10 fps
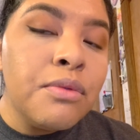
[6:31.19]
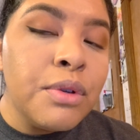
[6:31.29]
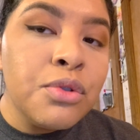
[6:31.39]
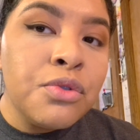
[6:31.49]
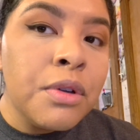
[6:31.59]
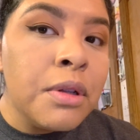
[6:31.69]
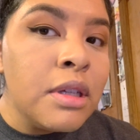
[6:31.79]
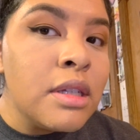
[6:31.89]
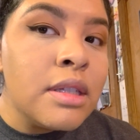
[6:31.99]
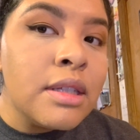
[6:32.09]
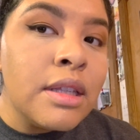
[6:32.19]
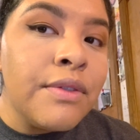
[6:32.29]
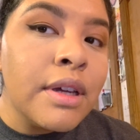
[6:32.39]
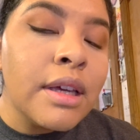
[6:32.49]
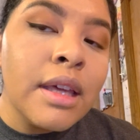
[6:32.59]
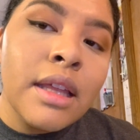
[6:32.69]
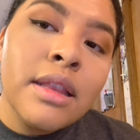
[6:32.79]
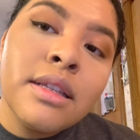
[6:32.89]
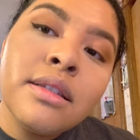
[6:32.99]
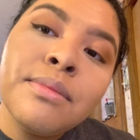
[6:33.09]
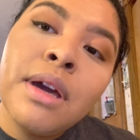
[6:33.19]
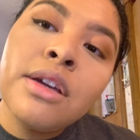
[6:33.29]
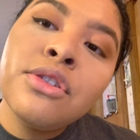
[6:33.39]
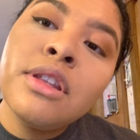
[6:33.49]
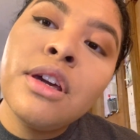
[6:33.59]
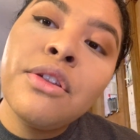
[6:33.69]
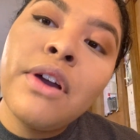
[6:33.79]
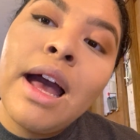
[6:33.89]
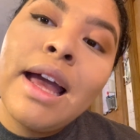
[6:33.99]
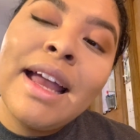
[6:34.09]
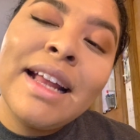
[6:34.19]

real struggle is to see if I can get this to match the other eye.